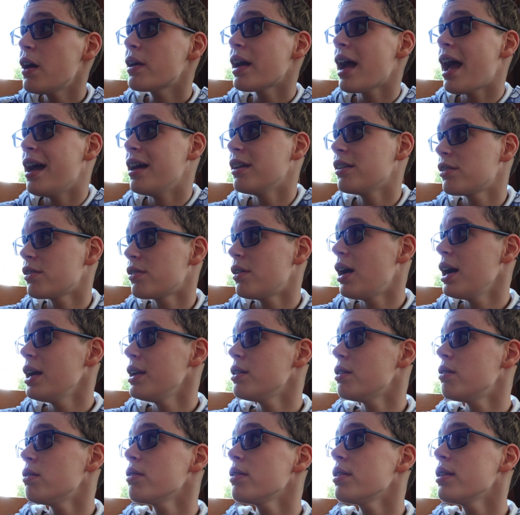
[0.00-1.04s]
okay, so I
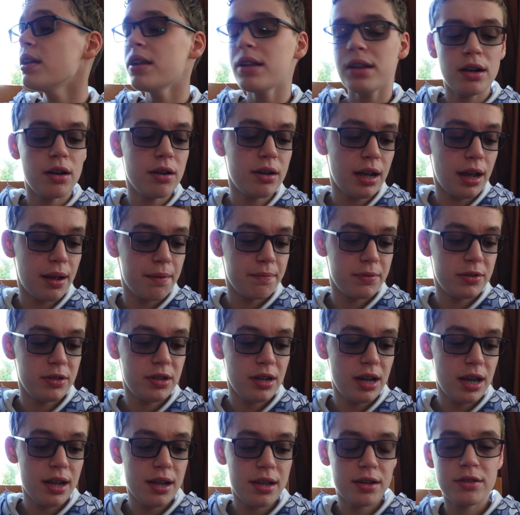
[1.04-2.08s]
know that, okay,
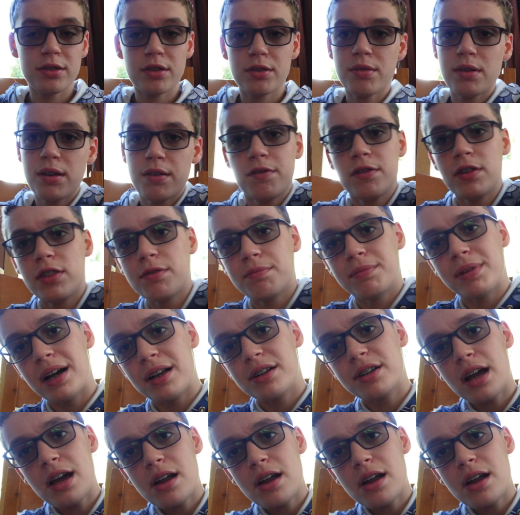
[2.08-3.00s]
today is the twenty-fourth of March.